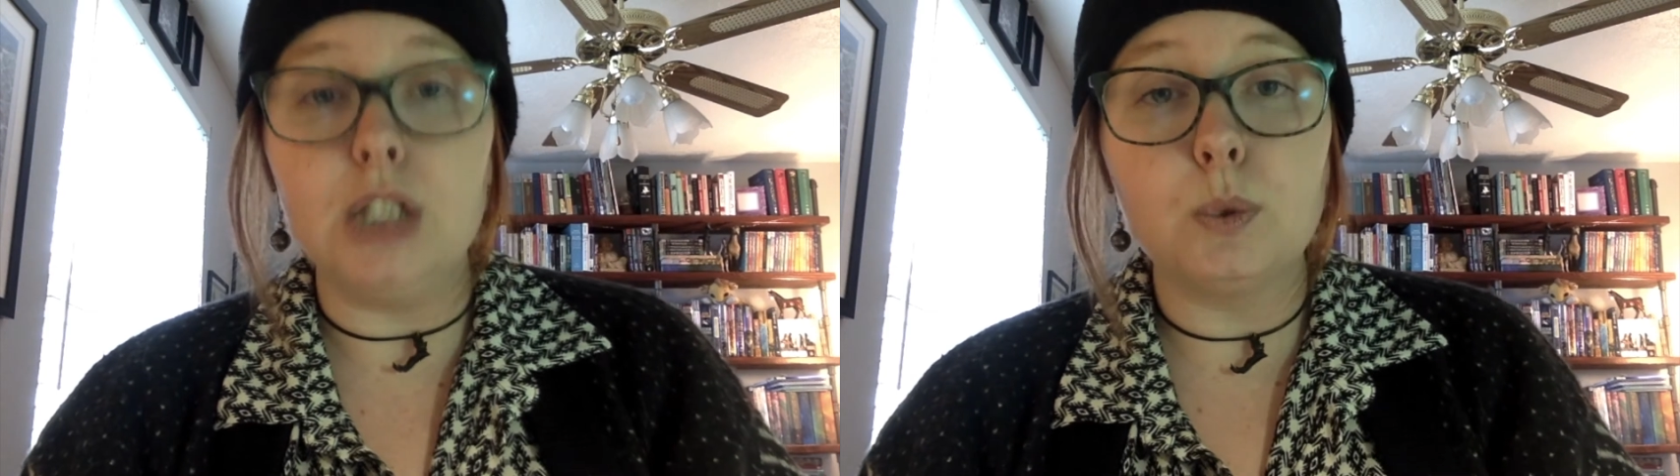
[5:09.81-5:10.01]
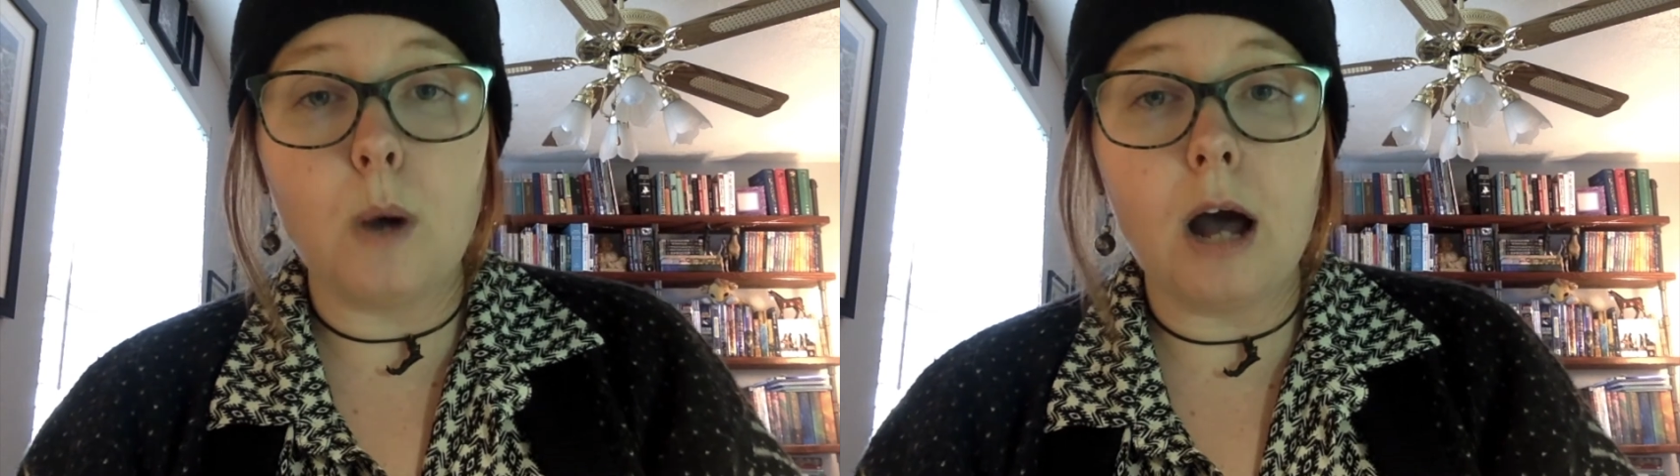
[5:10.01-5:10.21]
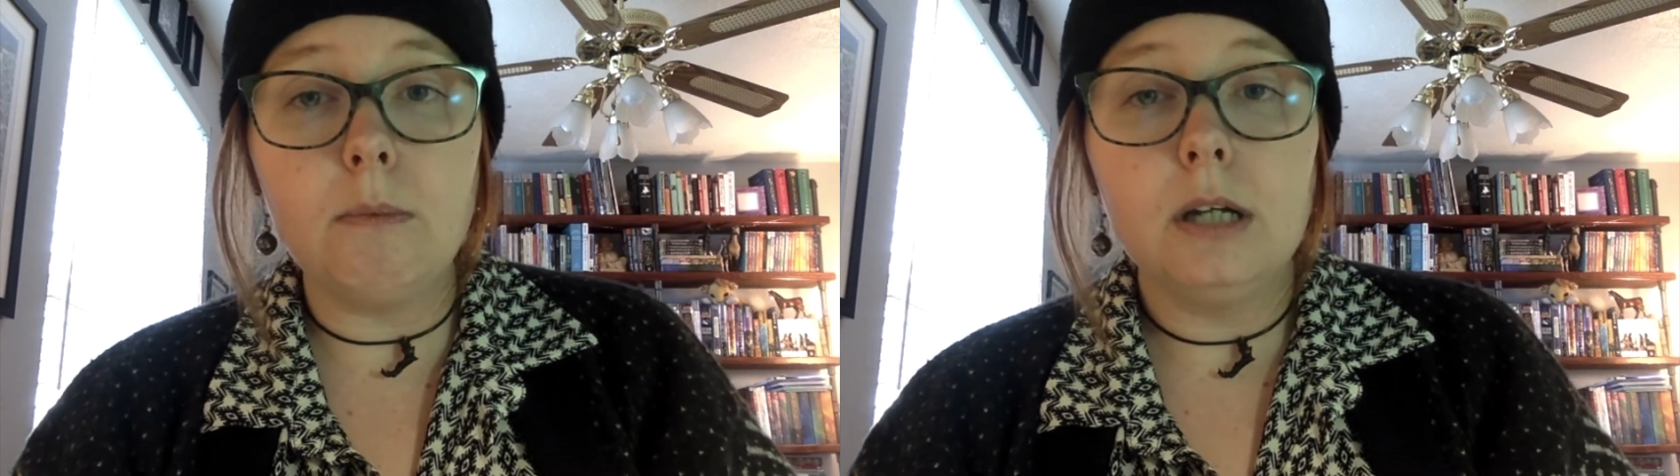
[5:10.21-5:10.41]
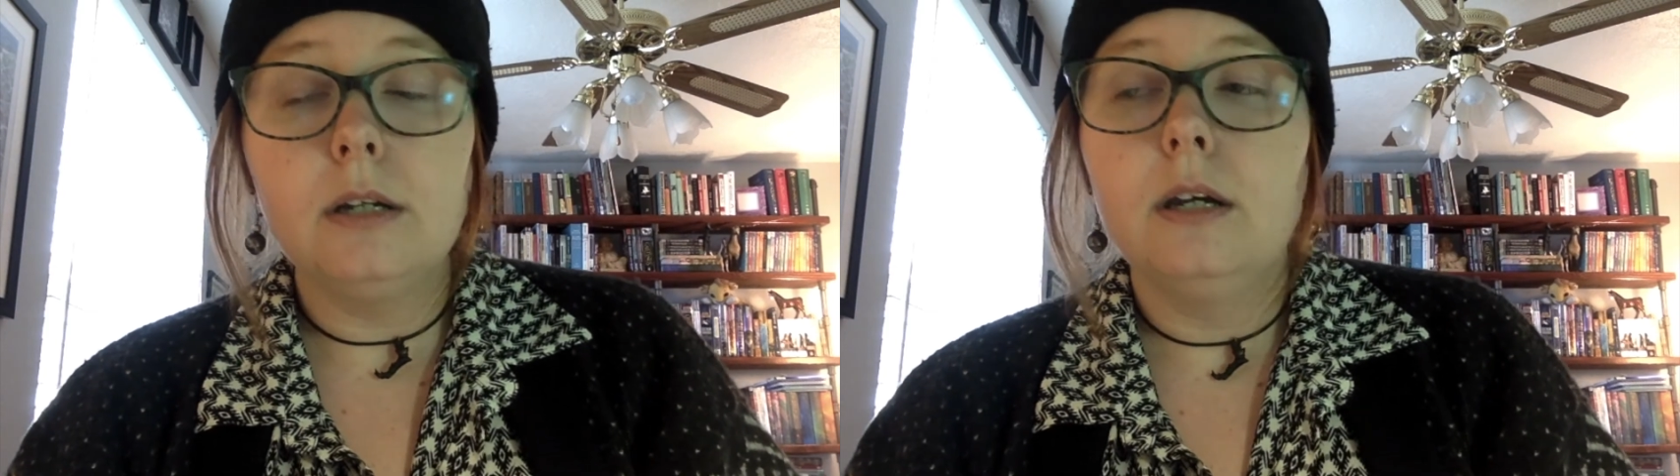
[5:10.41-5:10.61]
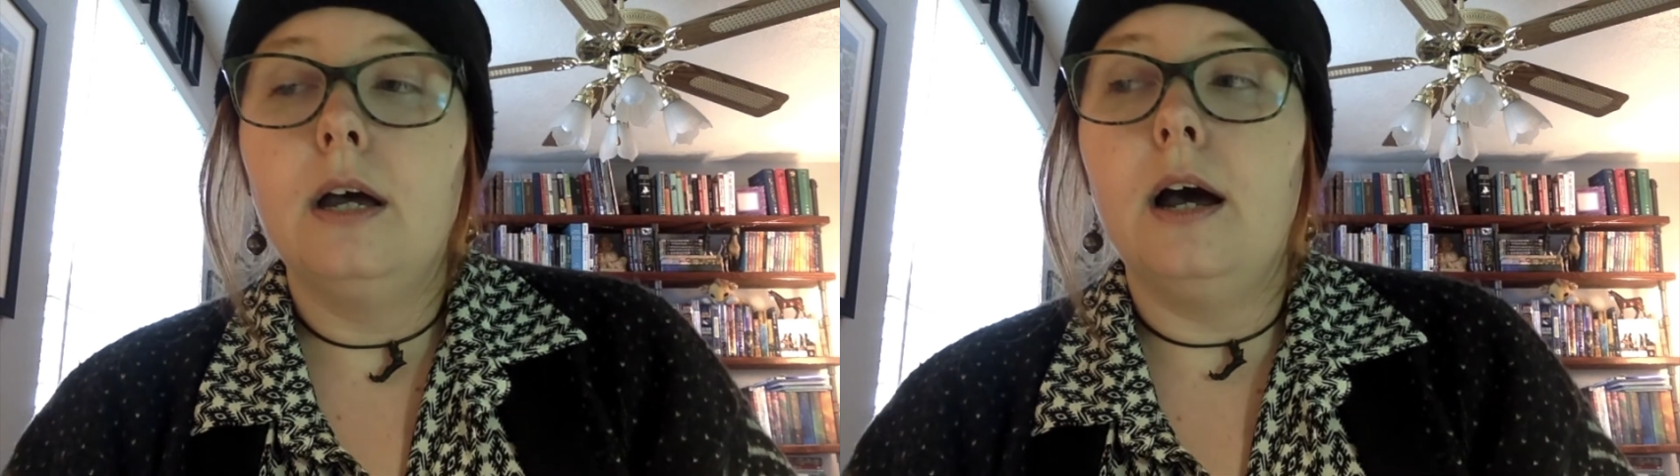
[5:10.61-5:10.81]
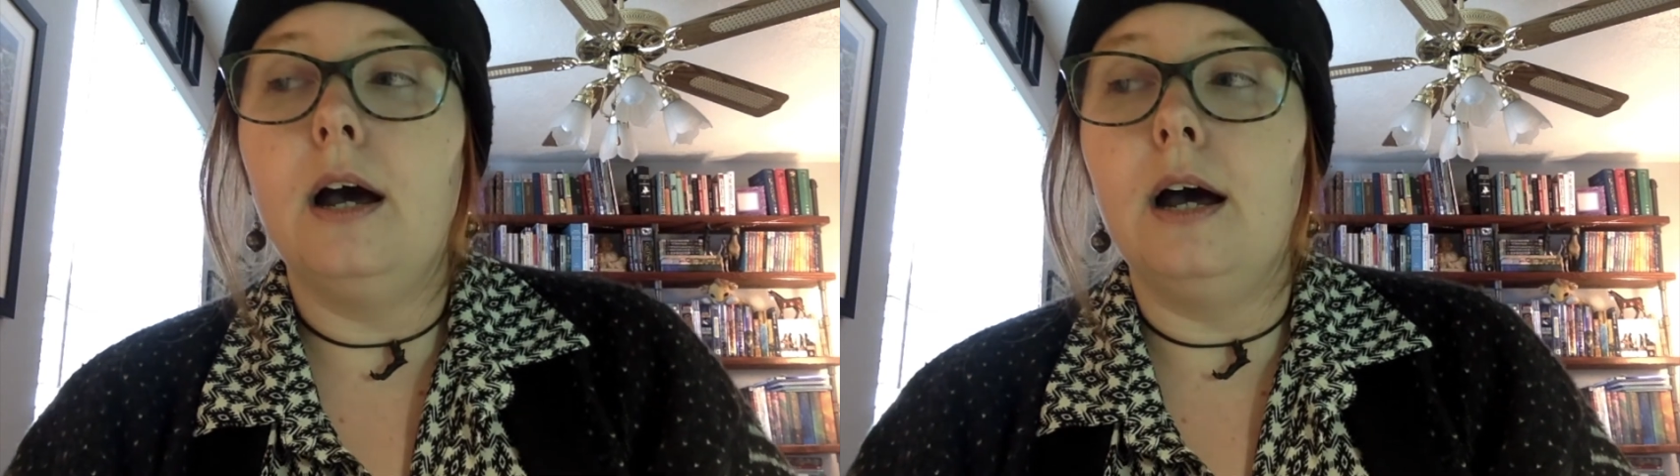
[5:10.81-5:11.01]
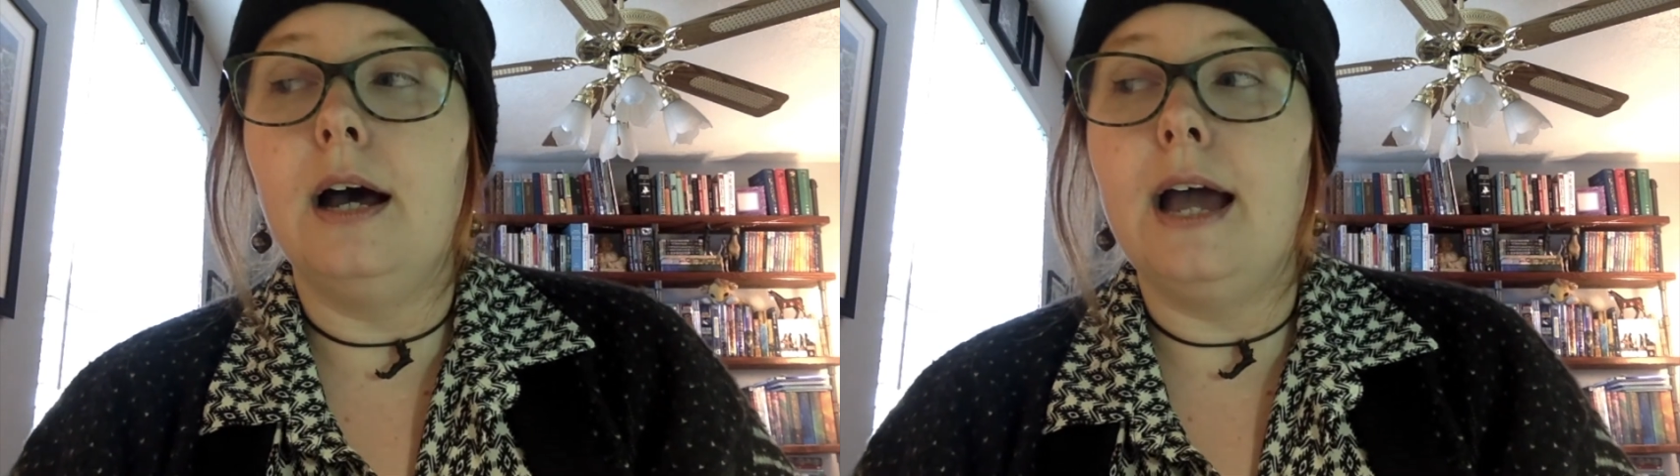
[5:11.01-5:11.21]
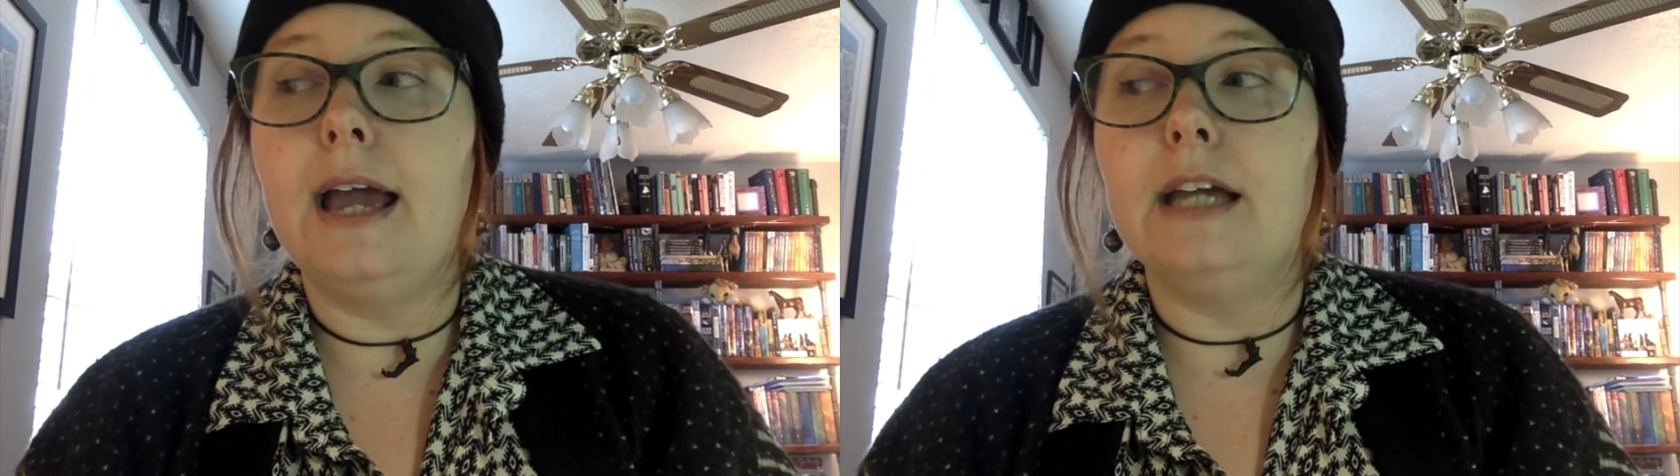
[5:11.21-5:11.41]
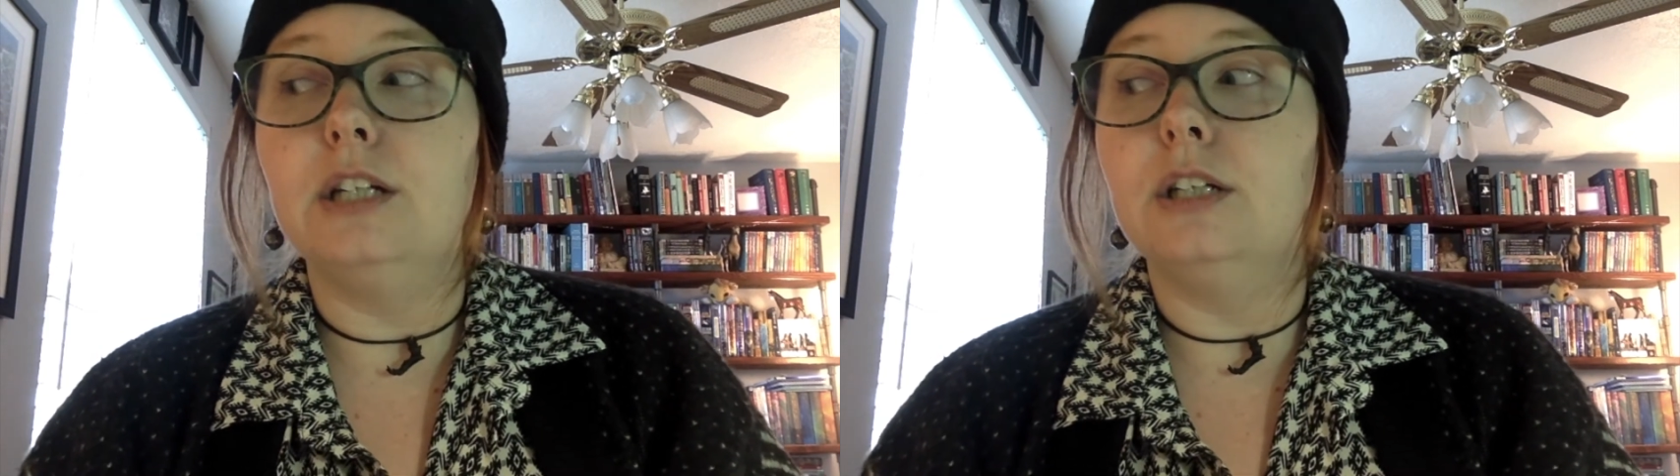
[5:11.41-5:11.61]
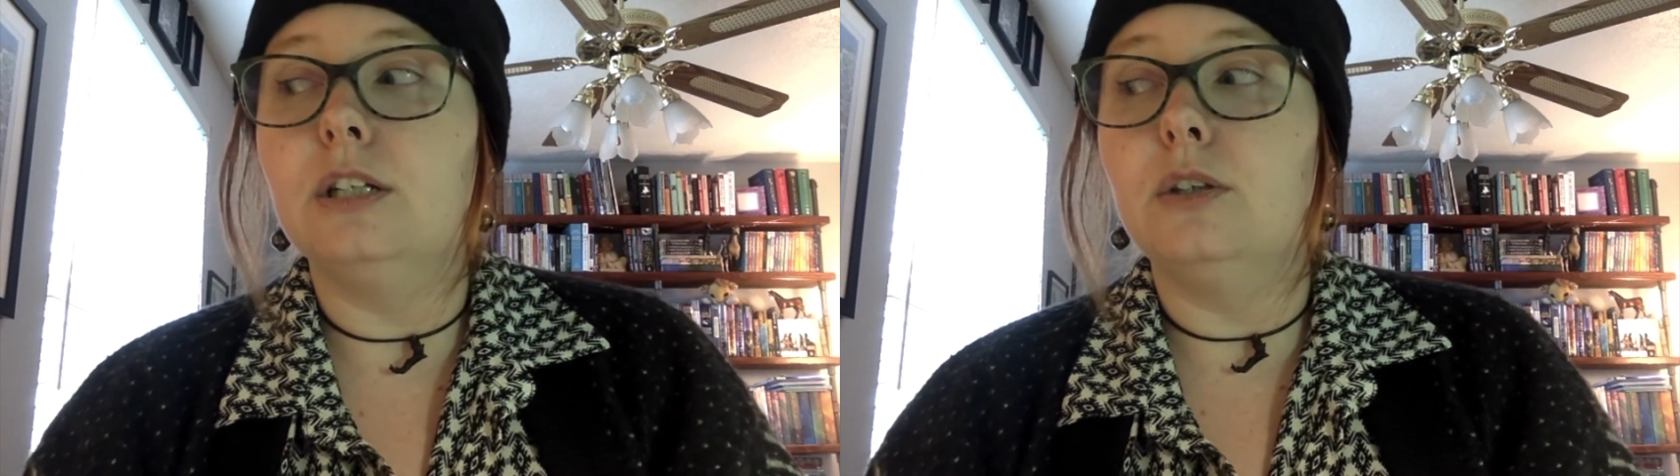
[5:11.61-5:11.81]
Schwab, and